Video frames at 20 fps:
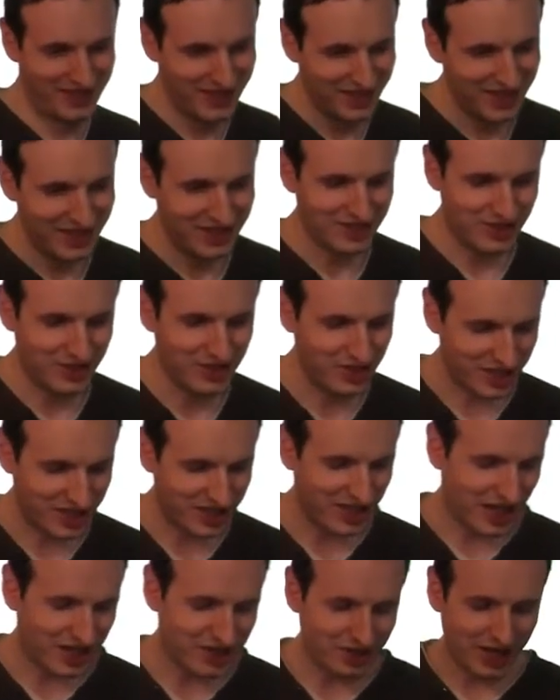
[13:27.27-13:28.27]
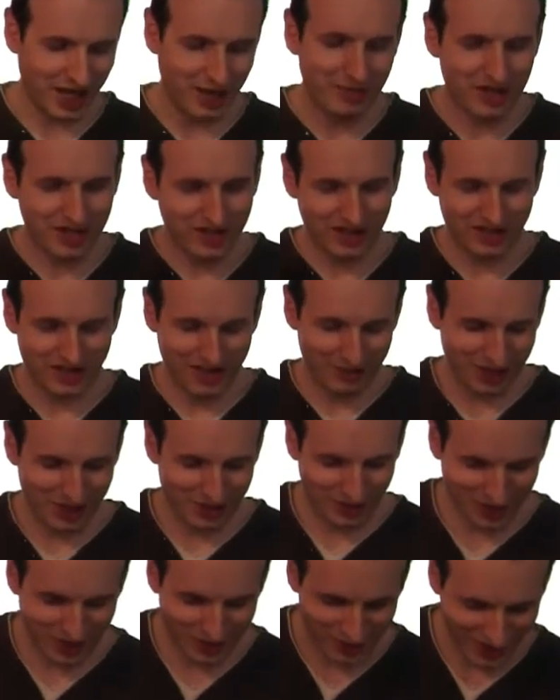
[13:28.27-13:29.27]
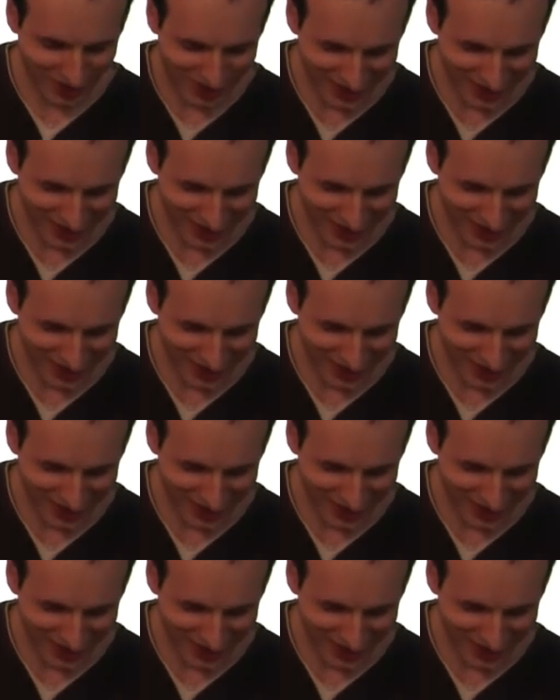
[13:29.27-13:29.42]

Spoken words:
So it's actually emergency battery as well.